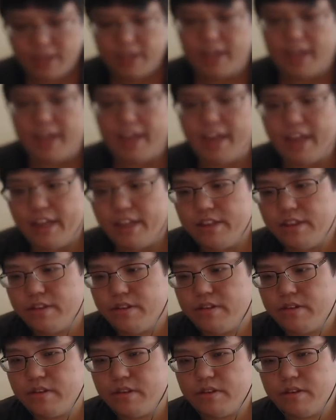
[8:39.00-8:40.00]
And
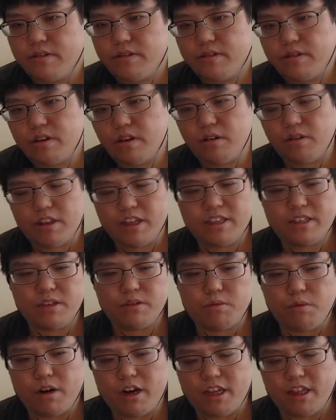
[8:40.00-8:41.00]
so this
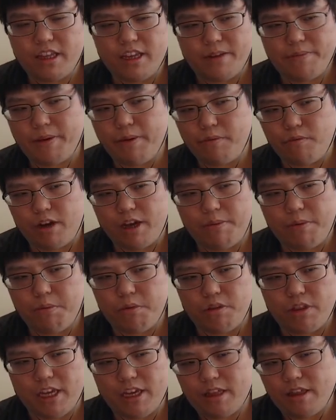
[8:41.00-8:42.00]
is where I think why people
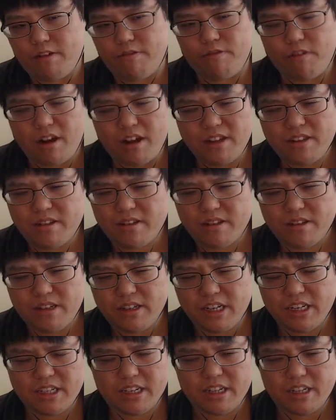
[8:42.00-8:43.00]
think they're frauds,
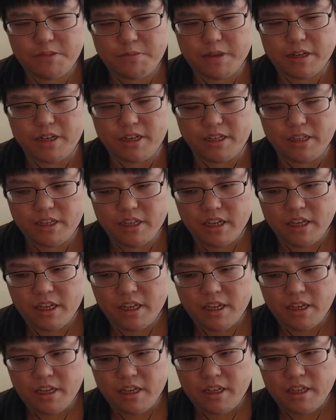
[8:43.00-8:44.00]
in a sense, because
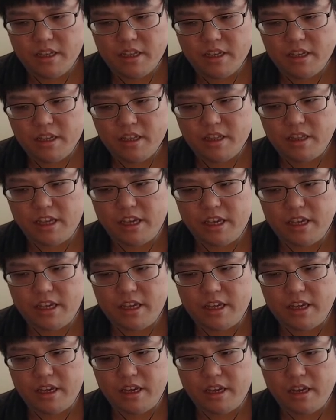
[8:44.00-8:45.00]

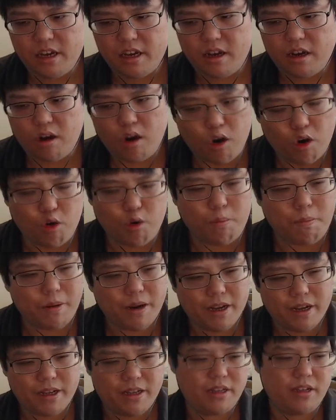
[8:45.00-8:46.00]
they hope,
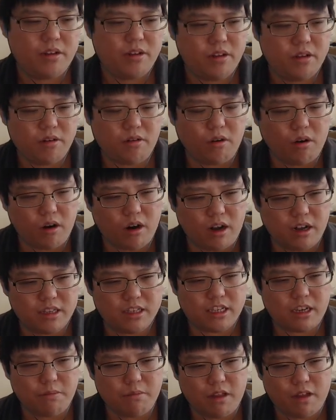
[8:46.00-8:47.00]
or on
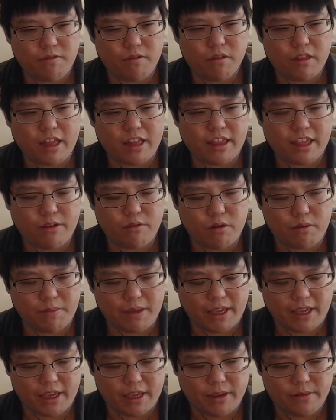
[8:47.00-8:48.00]
some level, that they will
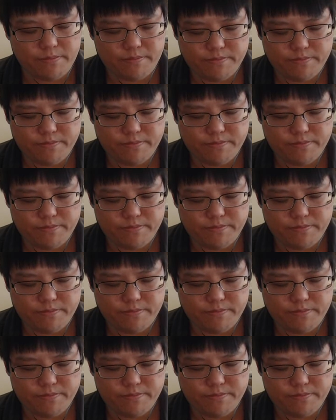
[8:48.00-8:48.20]
be